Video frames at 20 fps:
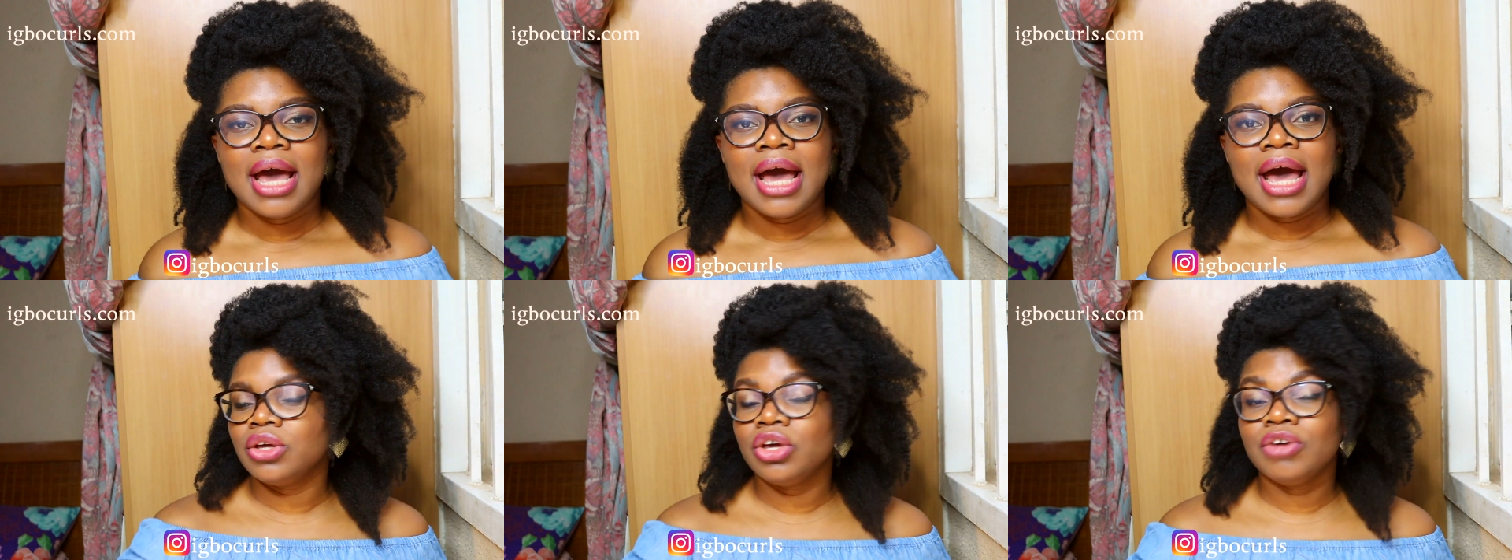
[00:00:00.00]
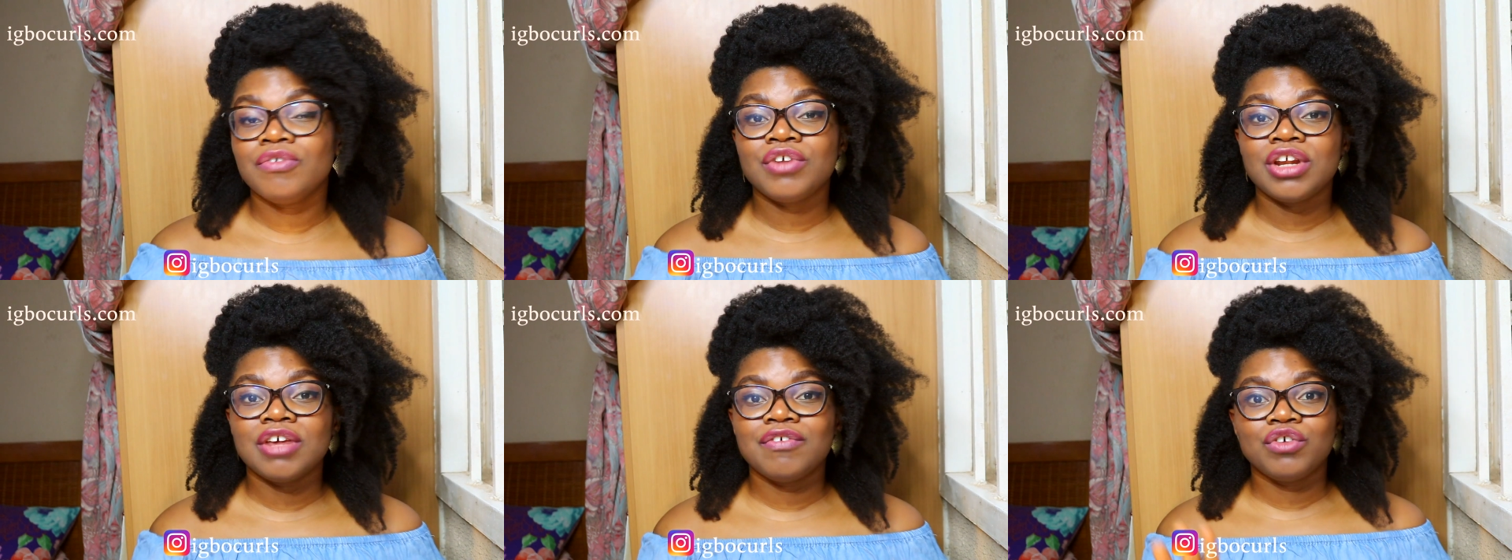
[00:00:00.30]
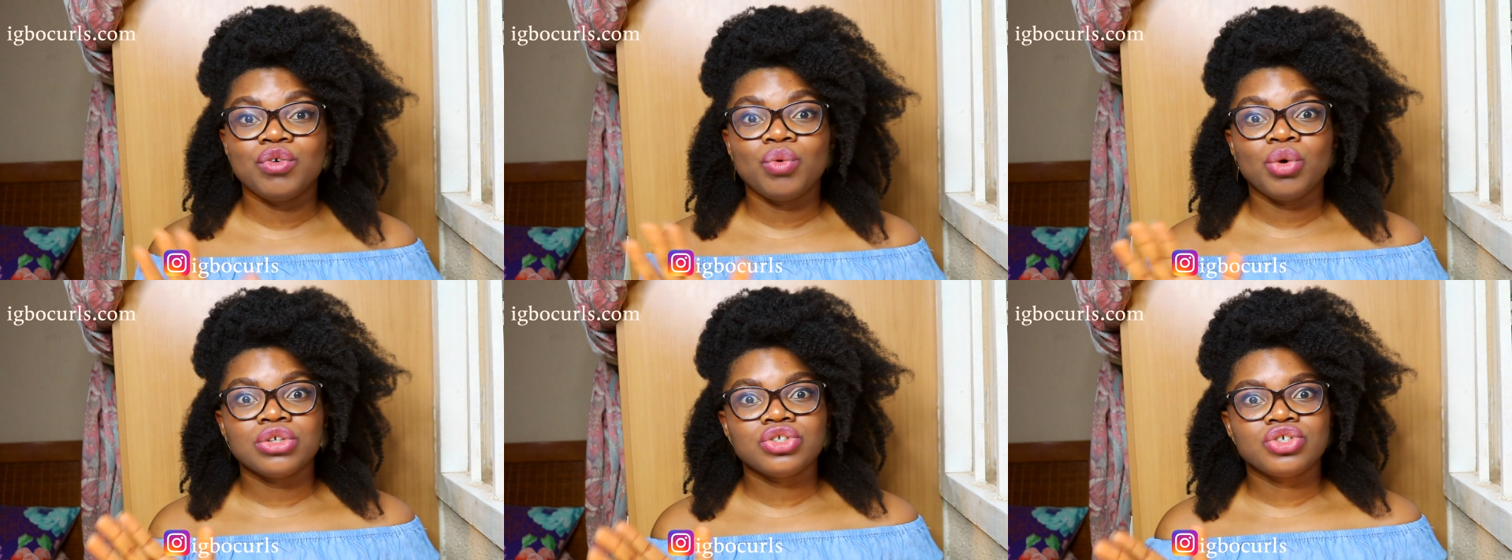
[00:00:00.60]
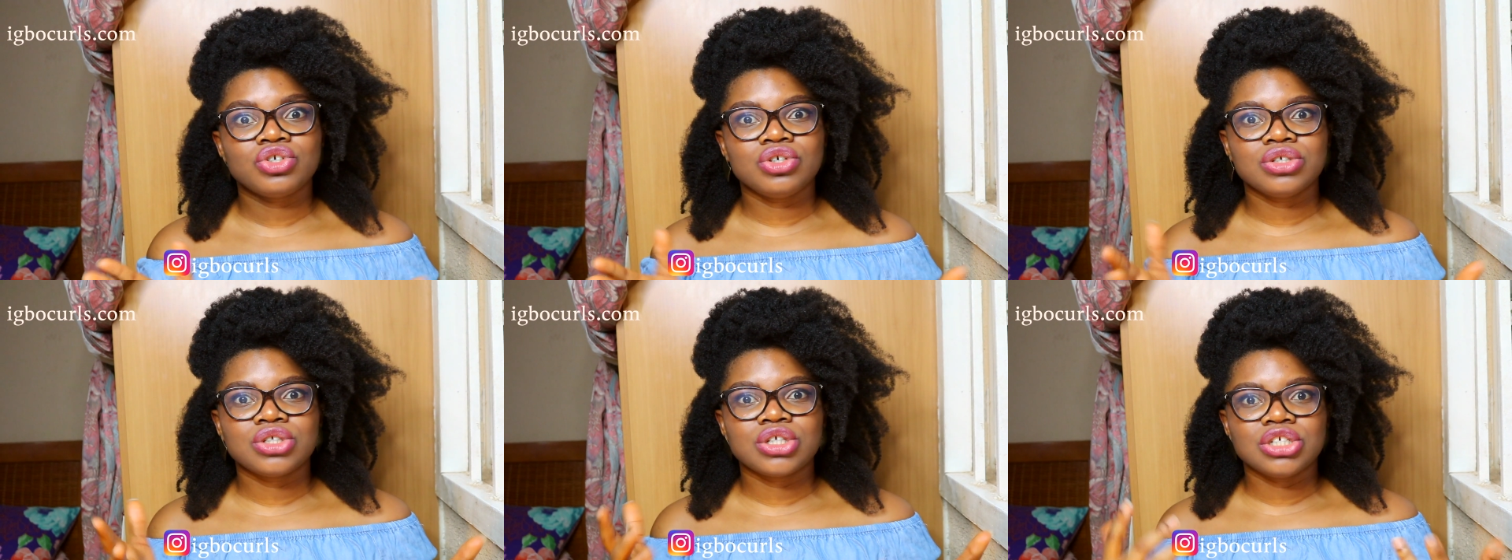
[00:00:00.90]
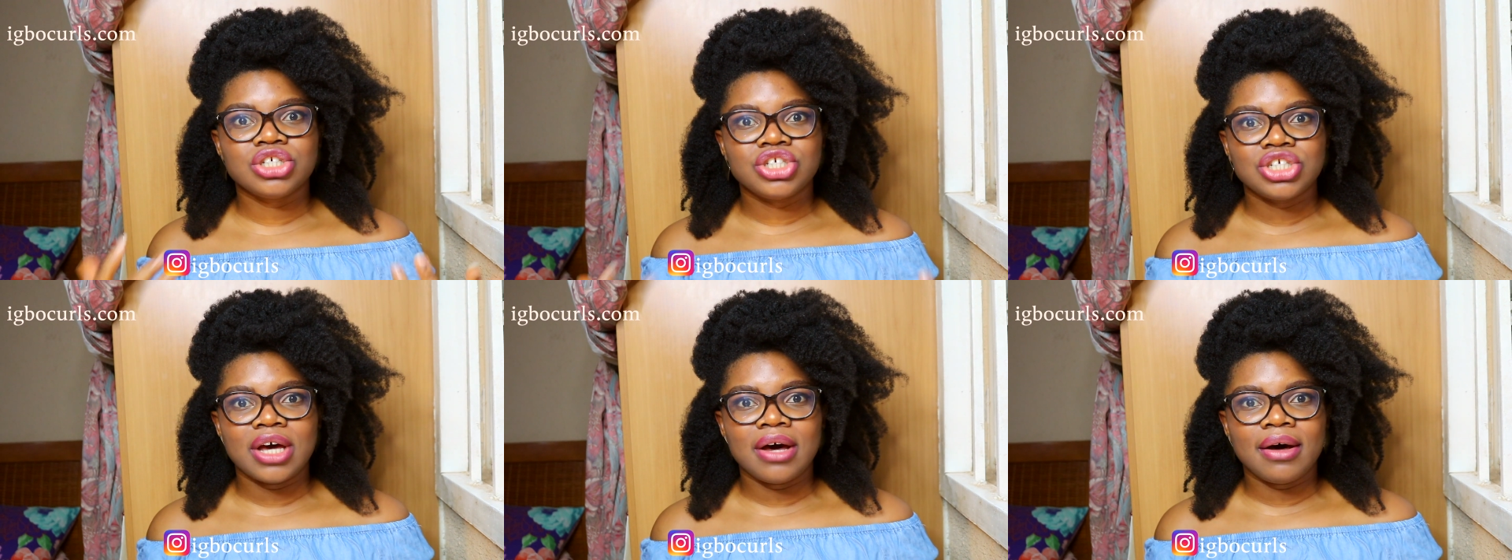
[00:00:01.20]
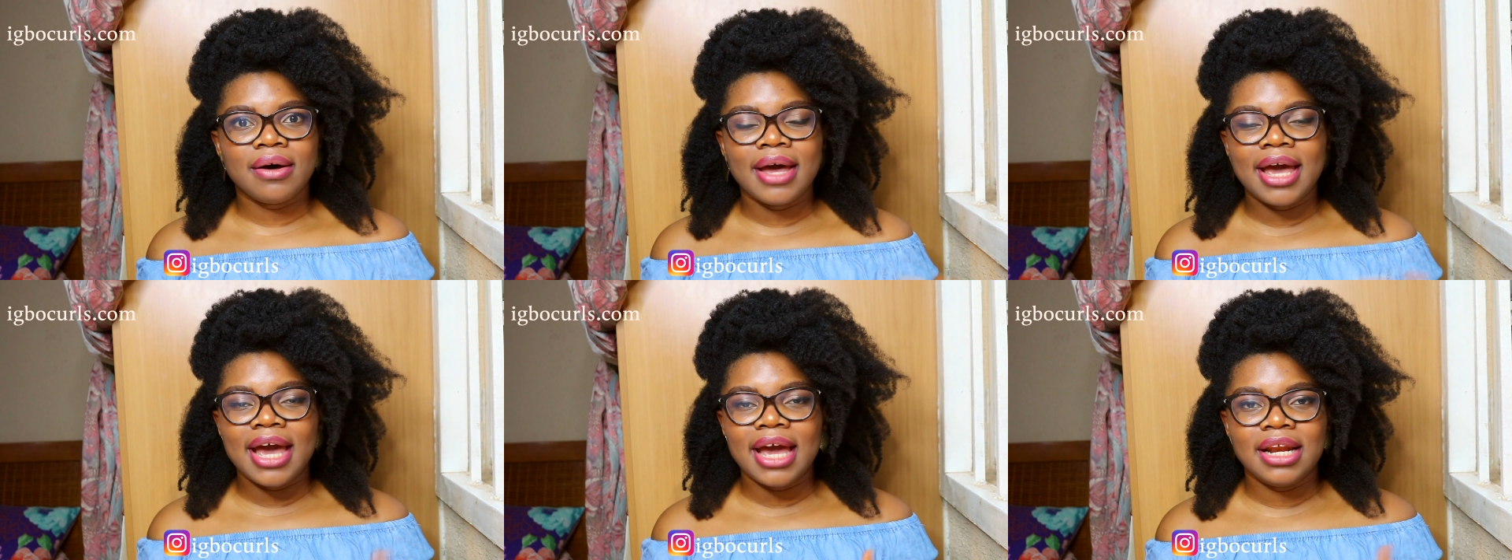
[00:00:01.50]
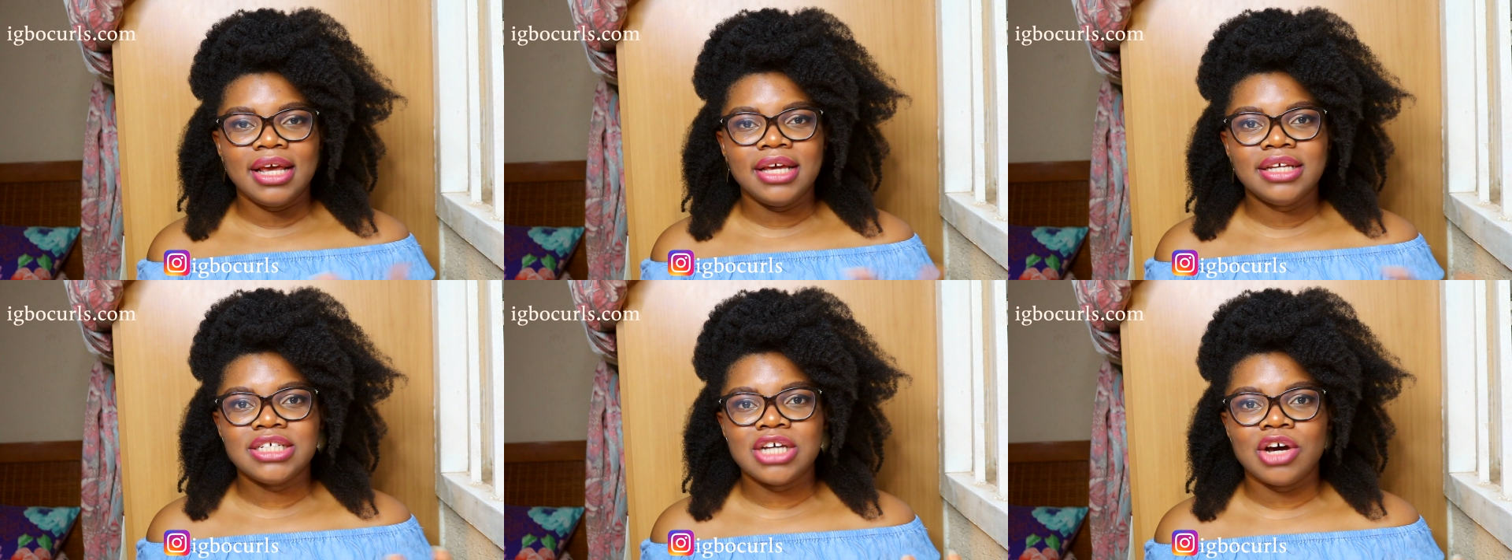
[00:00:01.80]
Even if you want to use a gel,
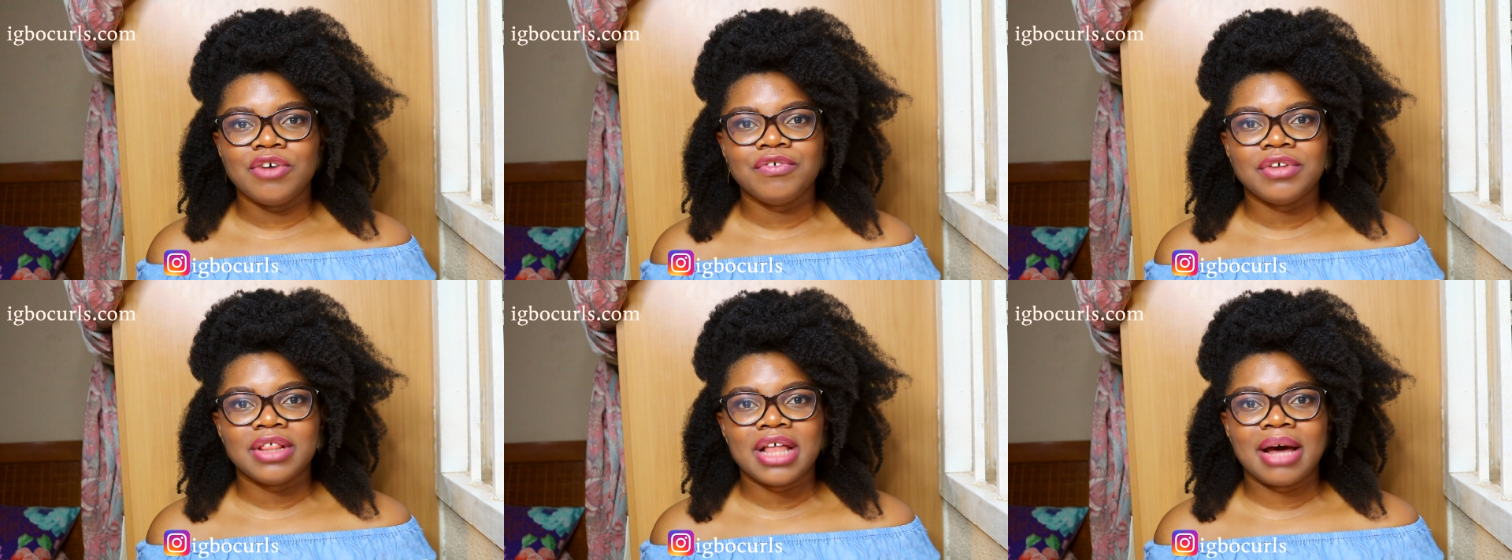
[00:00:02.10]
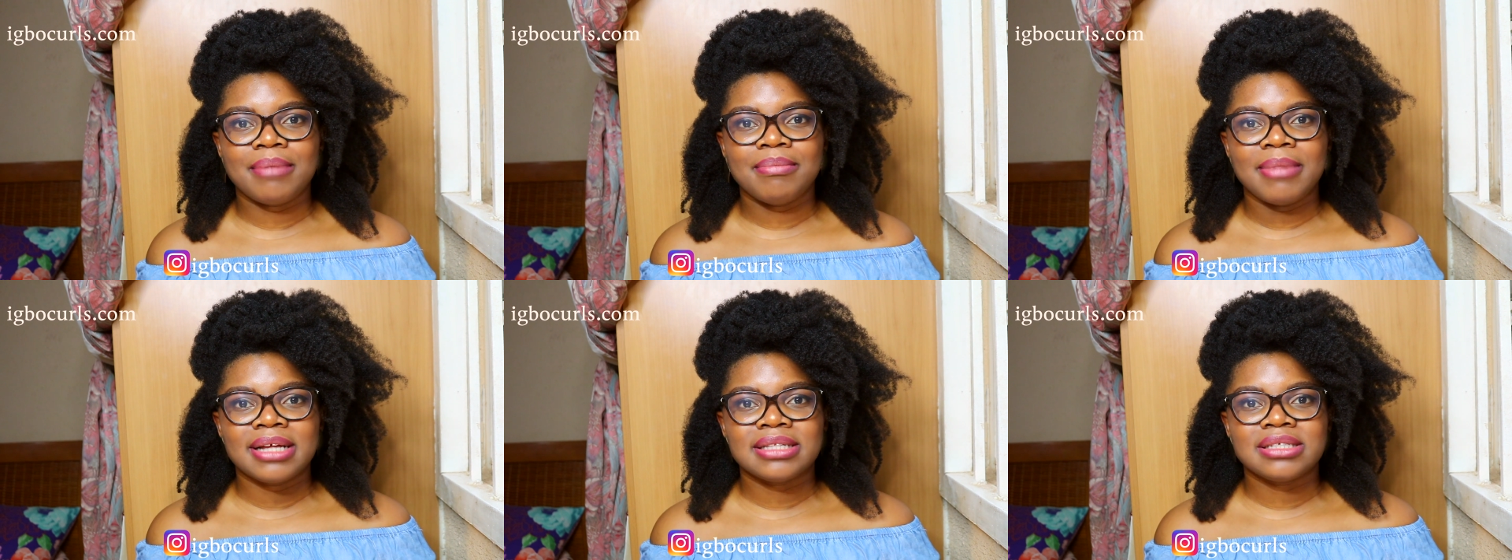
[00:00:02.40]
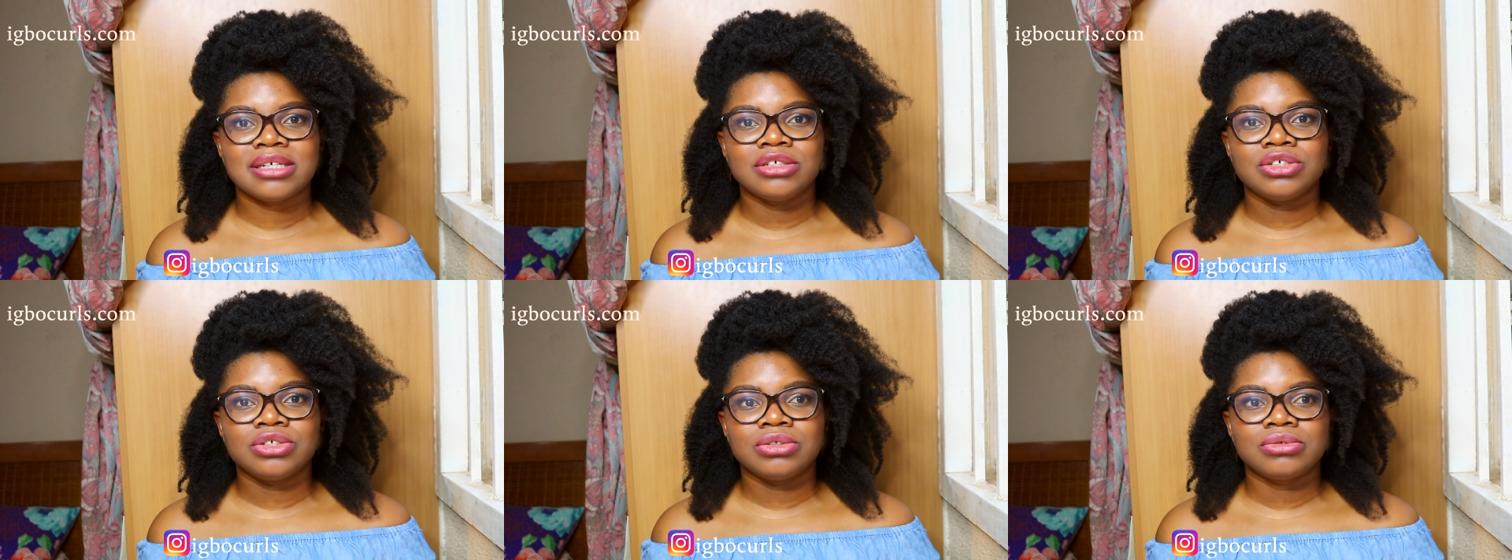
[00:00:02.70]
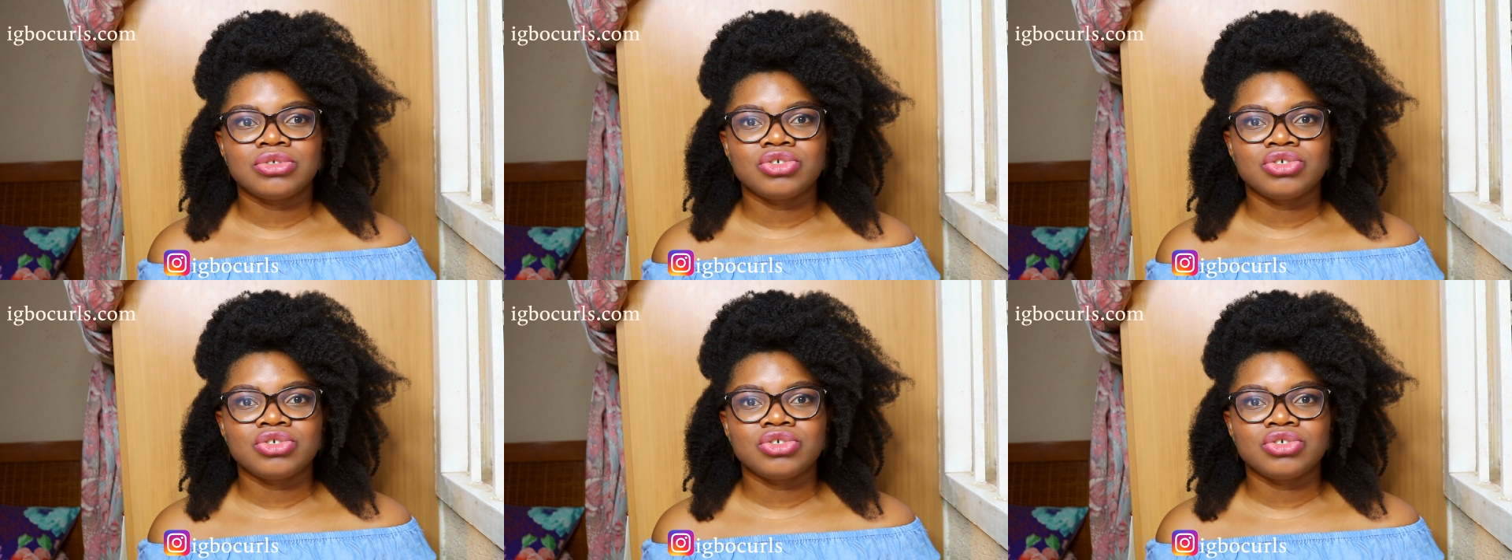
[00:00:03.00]
any gel for that matter,